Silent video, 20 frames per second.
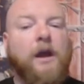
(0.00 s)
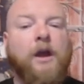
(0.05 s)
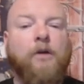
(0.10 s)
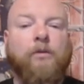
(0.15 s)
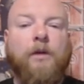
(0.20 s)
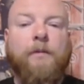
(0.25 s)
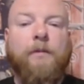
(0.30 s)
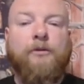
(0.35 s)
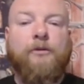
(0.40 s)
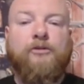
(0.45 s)

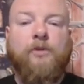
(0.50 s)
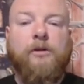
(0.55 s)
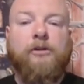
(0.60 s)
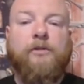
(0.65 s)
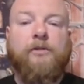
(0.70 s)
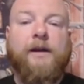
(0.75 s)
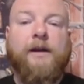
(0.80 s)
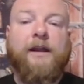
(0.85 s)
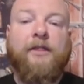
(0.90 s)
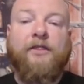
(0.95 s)
Robert Jordan
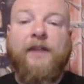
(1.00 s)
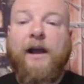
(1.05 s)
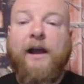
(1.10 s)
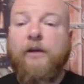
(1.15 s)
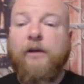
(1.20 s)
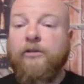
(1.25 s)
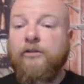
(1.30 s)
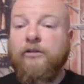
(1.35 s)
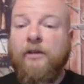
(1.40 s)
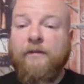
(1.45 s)
created
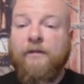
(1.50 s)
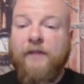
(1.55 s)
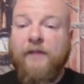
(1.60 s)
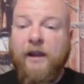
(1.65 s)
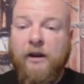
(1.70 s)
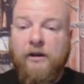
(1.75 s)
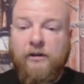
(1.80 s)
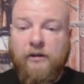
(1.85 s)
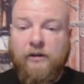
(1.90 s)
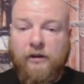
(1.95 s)
thousands of
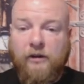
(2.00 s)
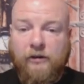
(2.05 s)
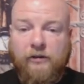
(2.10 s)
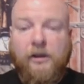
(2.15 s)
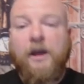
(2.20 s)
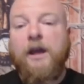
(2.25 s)
characters.